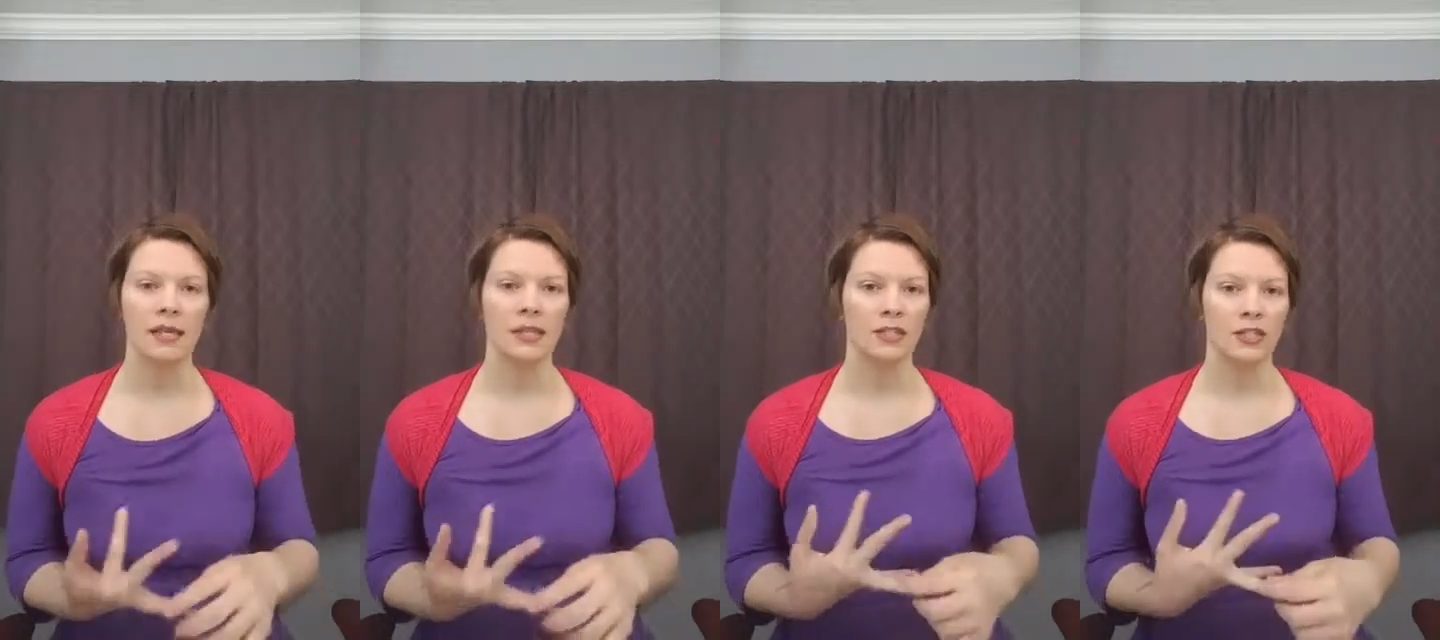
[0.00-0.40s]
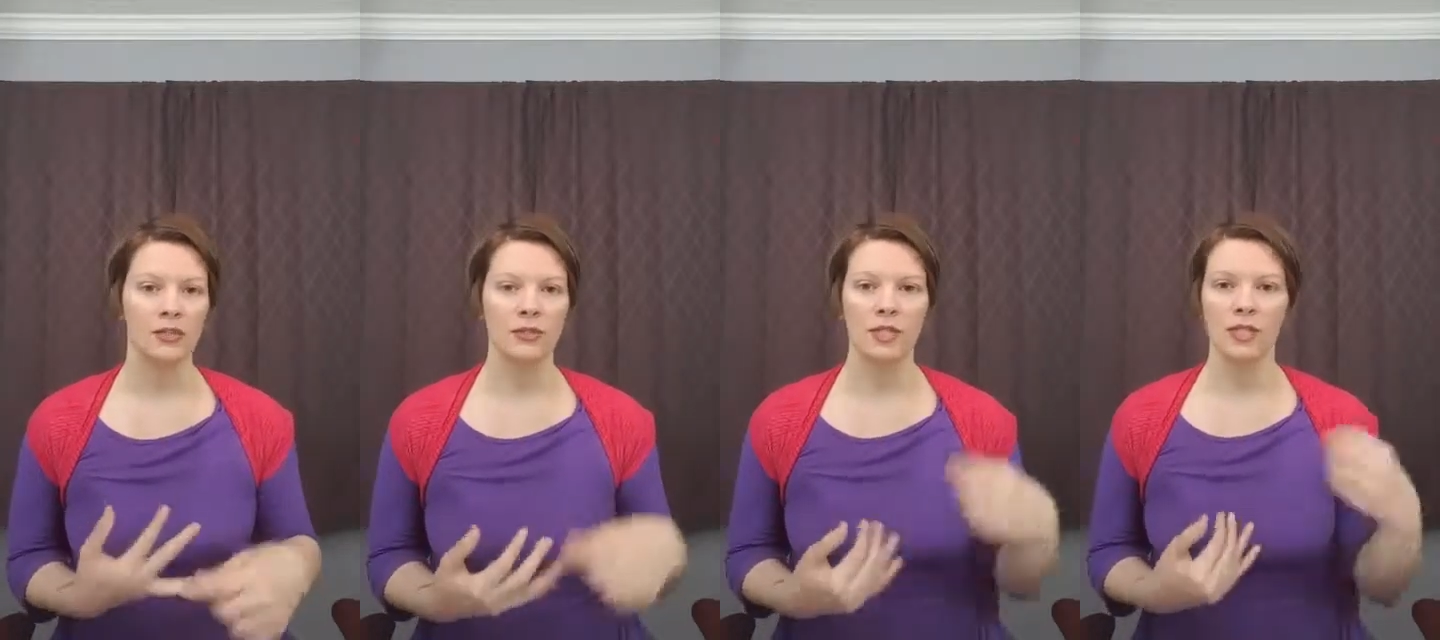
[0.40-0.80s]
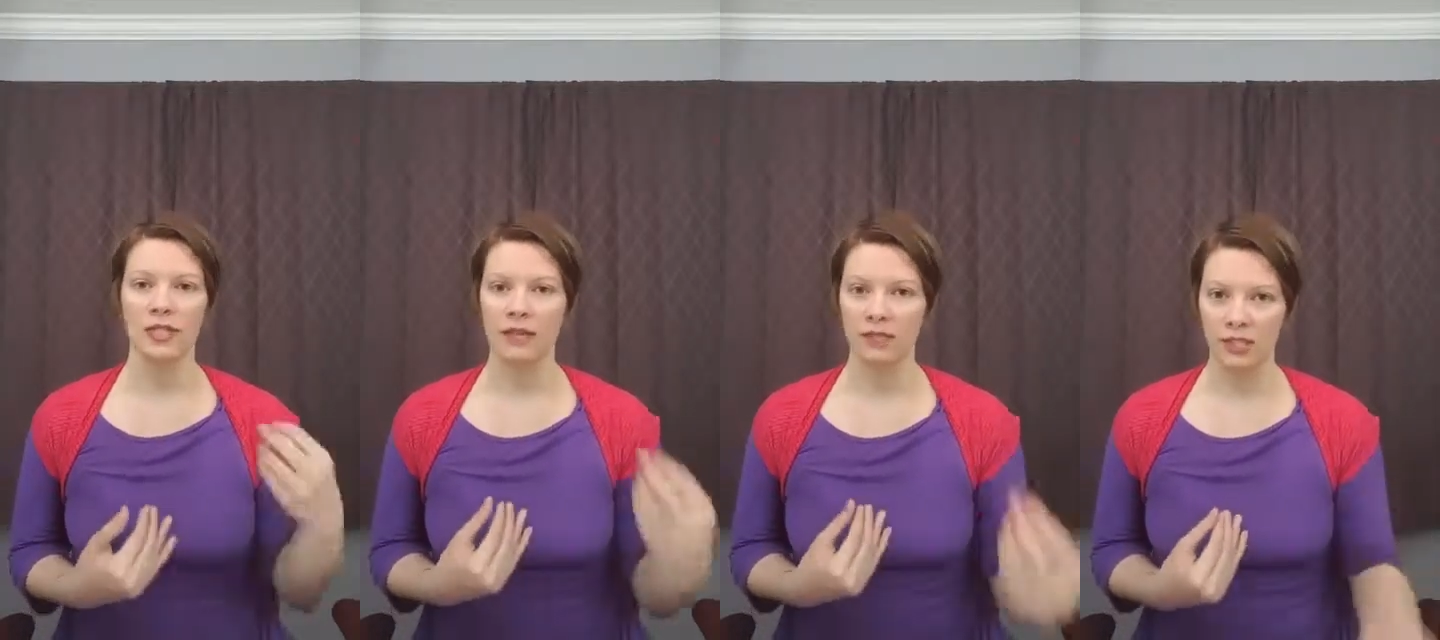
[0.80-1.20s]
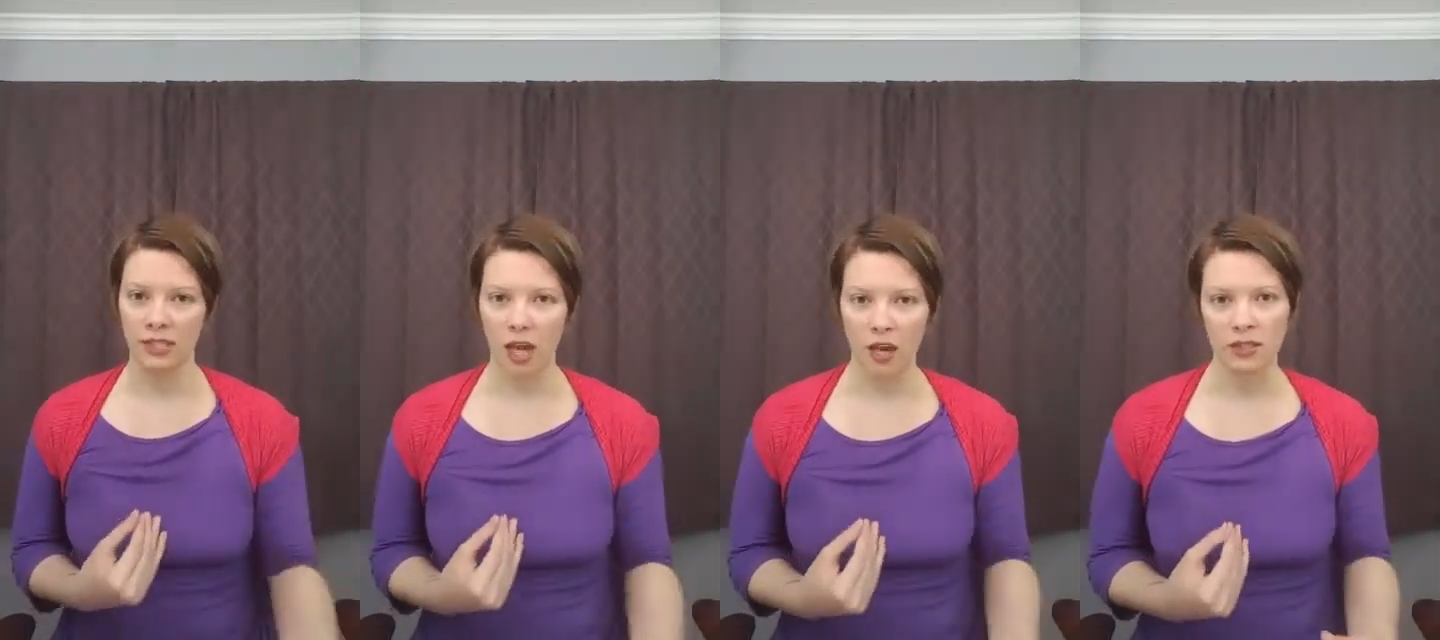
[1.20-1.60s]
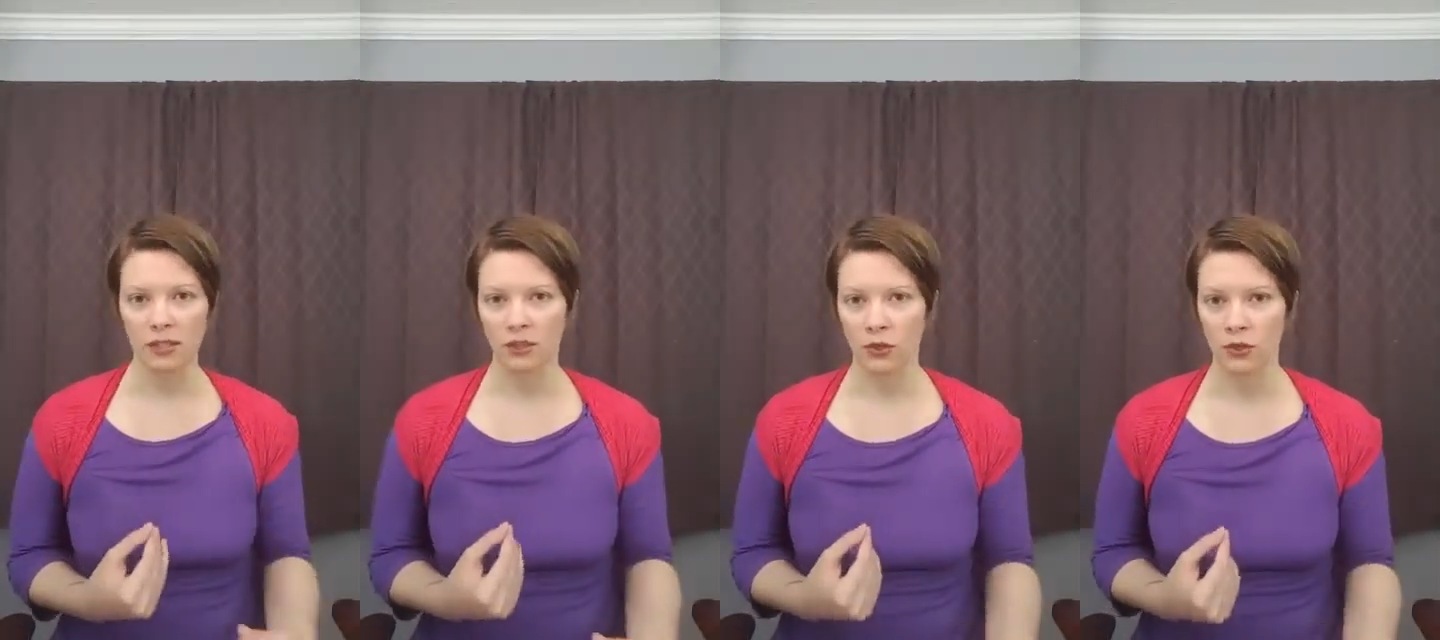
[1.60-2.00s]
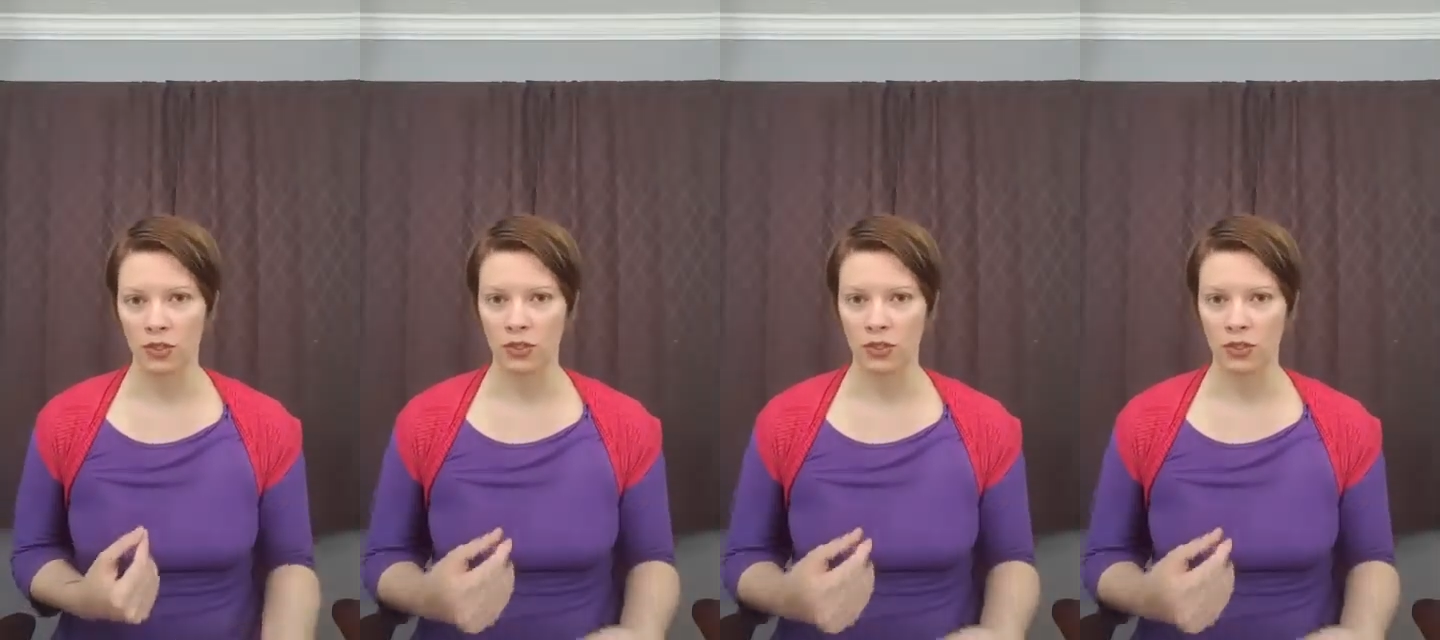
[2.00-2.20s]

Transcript: Did you suddenly get very tired and lethargic?